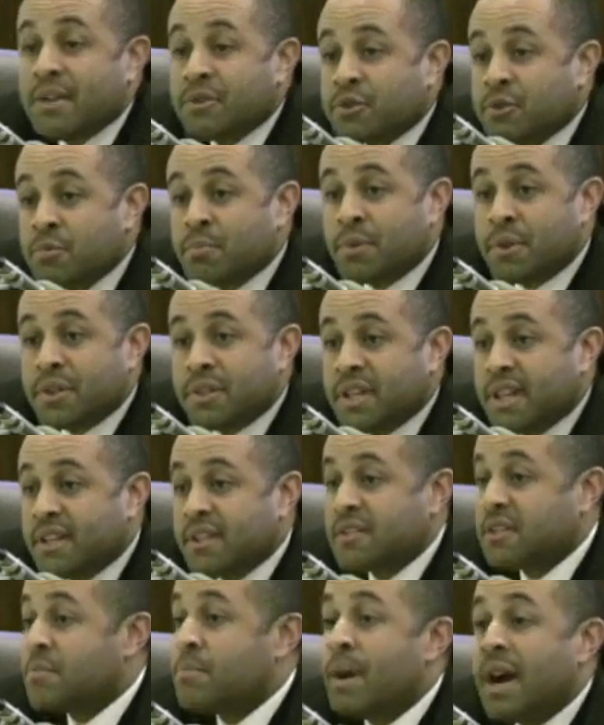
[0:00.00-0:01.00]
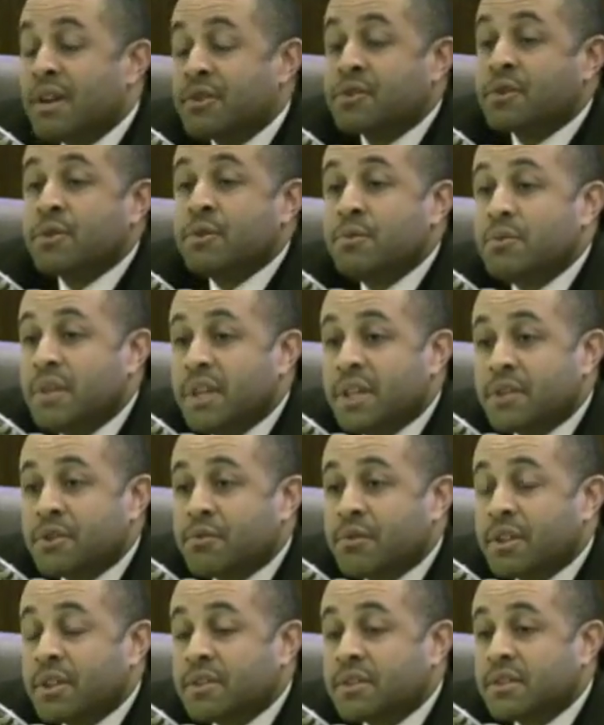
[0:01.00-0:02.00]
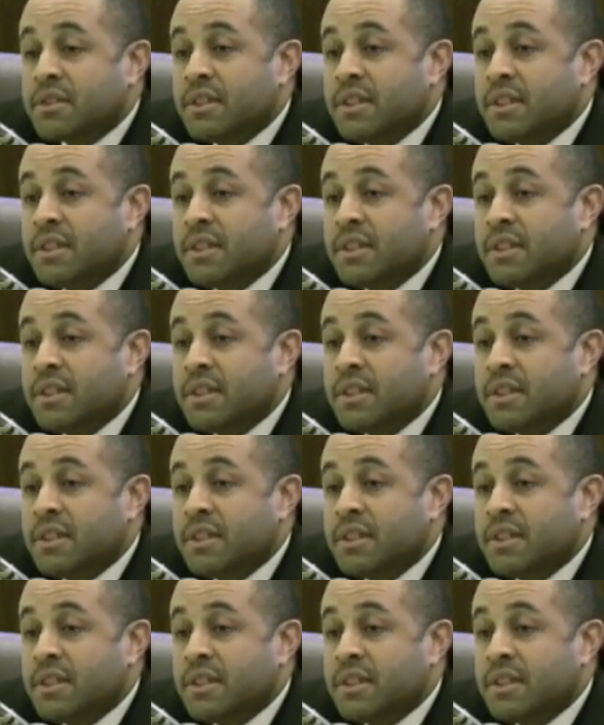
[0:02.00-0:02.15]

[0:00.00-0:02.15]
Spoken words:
superintendents in my school district